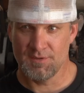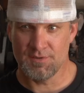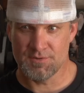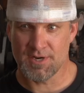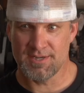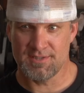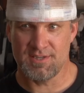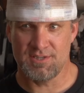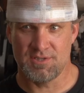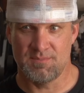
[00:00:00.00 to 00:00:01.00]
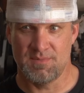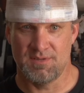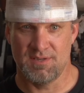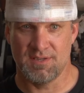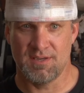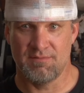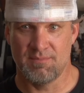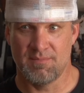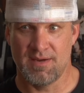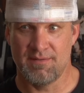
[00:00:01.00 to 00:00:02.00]
you know, try to teach him and give
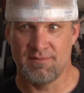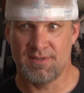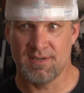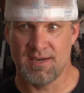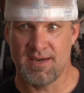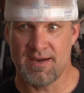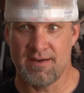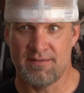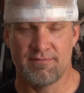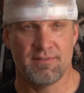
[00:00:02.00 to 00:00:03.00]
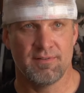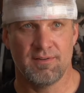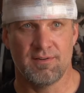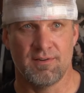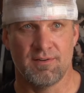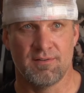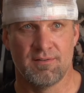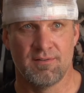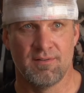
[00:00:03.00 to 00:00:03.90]
him everything I have, you know.